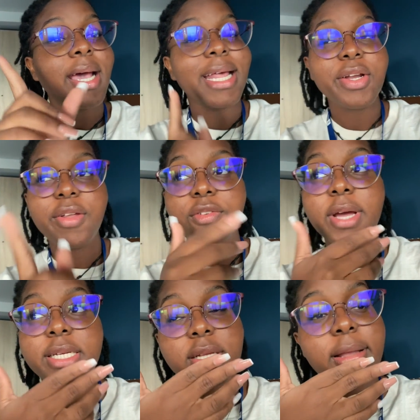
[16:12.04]
I don't know if you
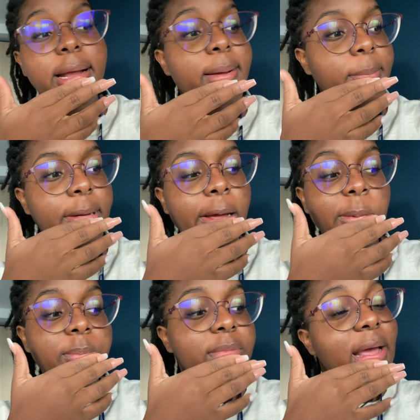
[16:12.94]
guys saw that,
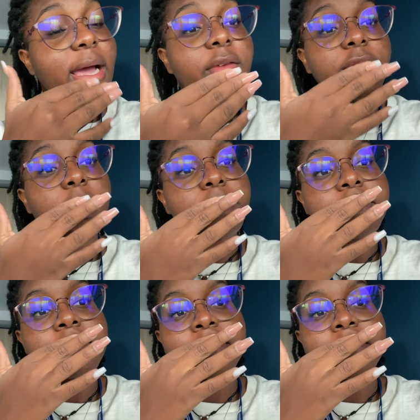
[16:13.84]
but I had fun.